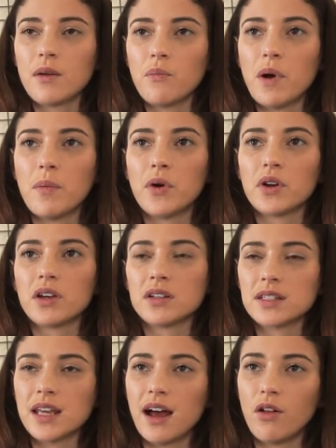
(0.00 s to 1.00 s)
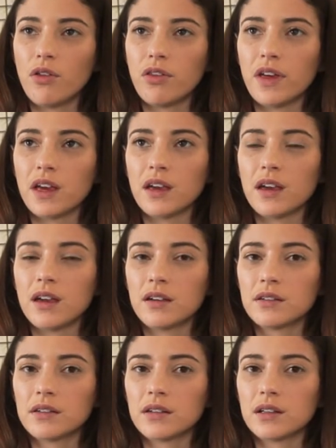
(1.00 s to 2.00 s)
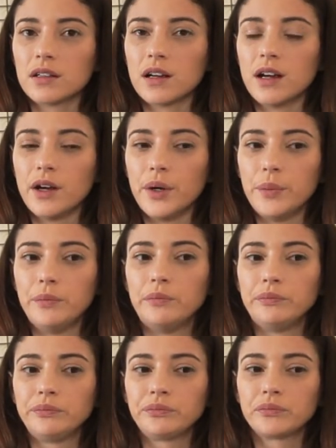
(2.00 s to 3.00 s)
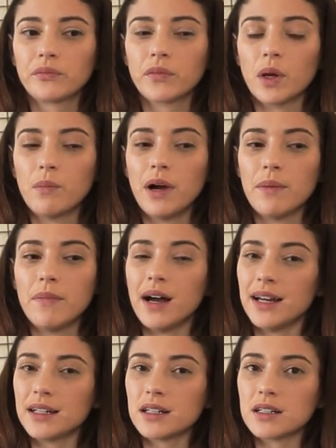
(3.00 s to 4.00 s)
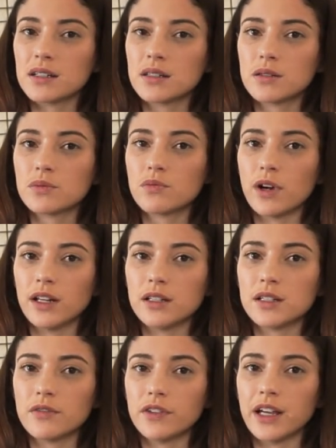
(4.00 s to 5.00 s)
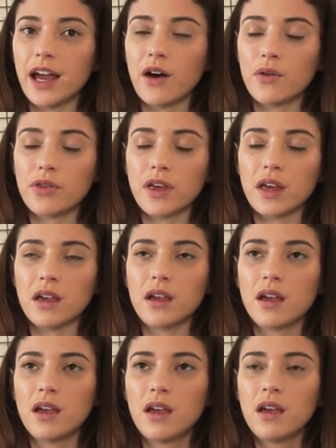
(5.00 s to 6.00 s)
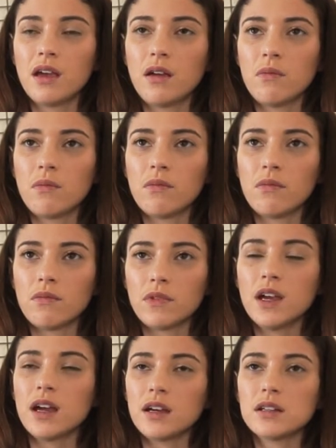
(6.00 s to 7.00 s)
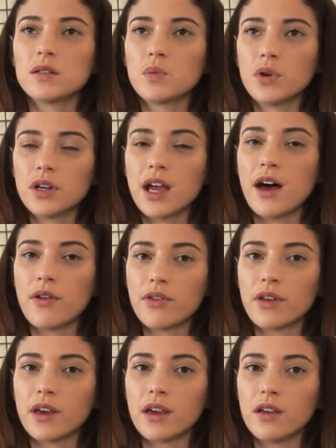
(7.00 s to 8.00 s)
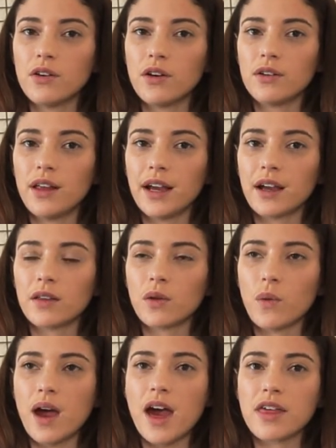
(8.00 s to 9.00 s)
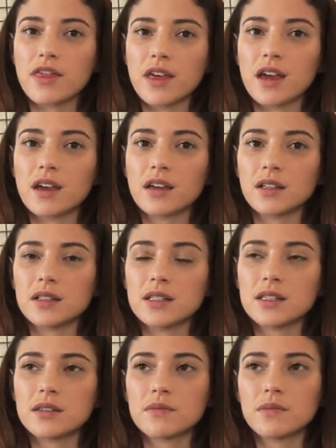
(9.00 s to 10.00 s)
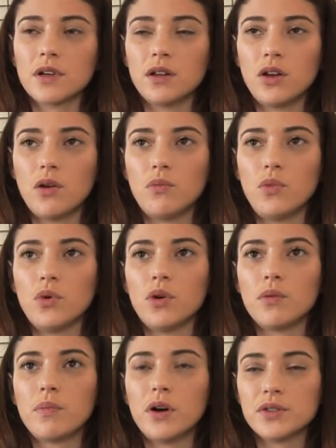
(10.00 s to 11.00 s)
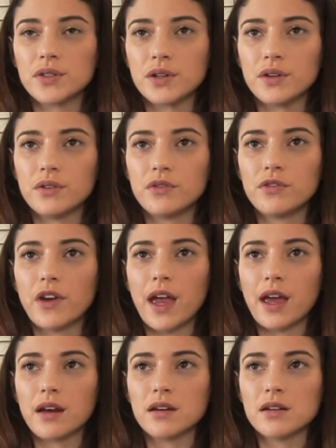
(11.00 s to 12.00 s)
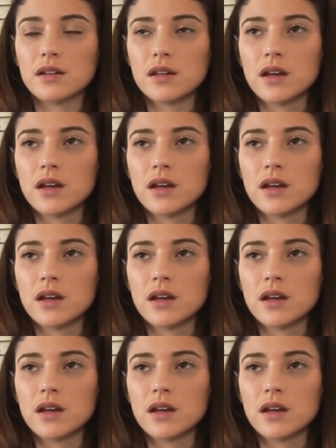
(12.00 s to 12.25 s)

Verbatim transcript: My body is healthy. Um, my mind is relatively healthy. Yeah, it's pretty healthy, you know, like the way I think is a lot more positive and